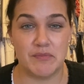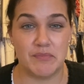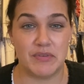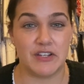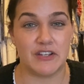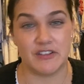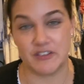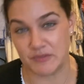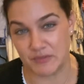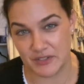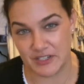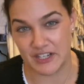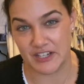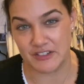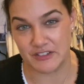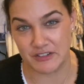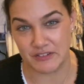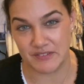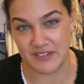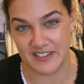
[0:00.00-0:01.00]
but it's what I
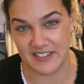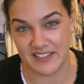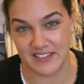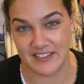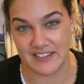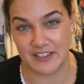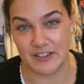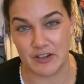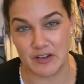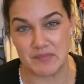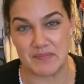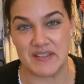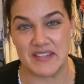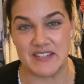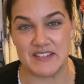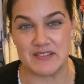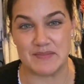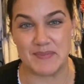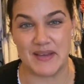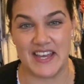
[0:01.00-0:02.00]
do with it that got me
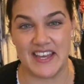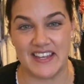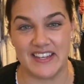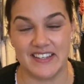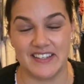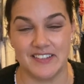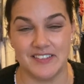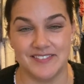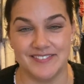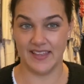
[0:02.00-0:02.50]
this bag.